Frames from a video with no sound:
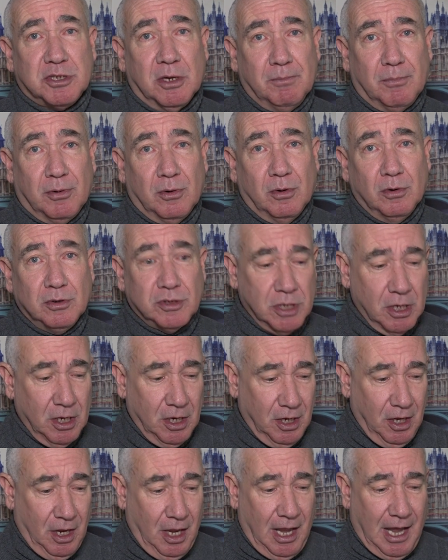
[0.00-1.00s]
on board.
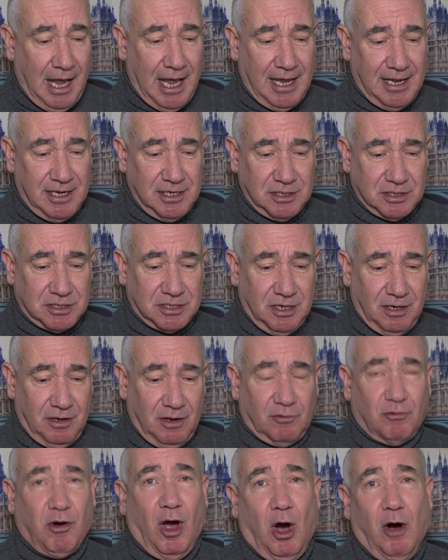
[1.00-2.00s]
And
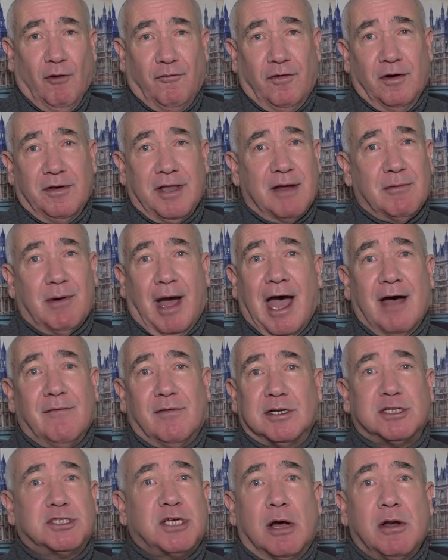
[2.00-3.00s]
quite often they will have
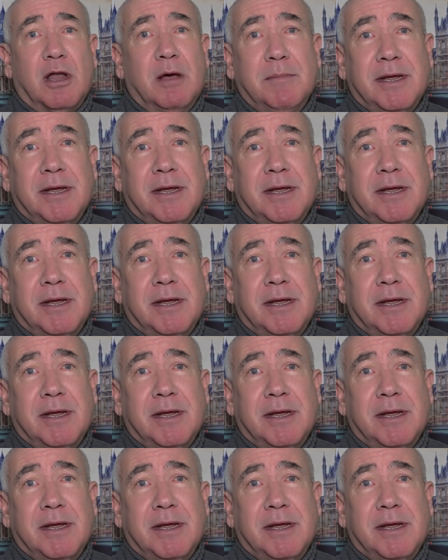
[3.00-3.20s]
a solo